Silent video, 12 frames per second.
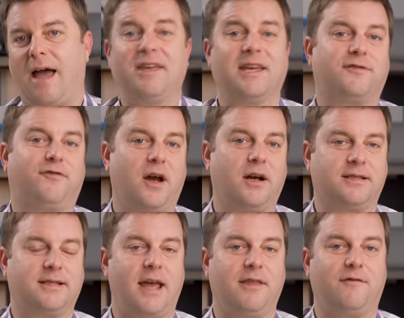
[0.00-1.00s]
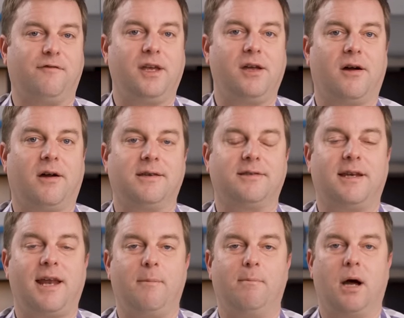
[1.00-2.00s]
I think it's fair to say that VR is
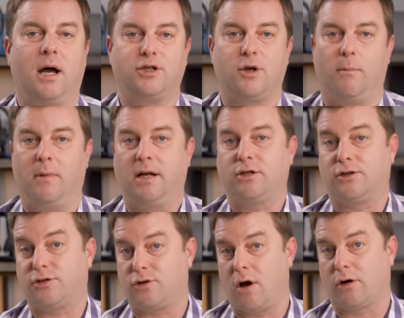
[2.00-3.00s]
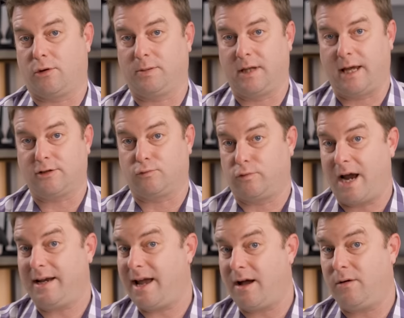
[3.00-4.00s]
in a much, much stronger place
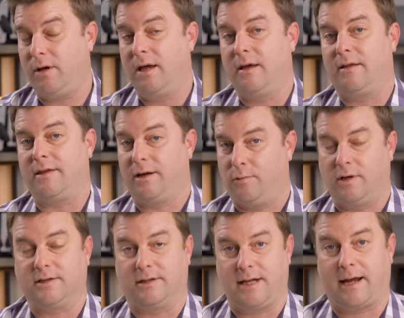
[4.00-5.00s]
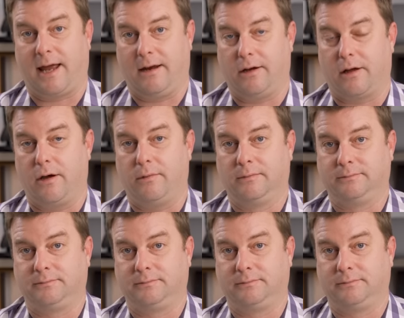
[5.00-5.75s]
right now than it was a decade ago.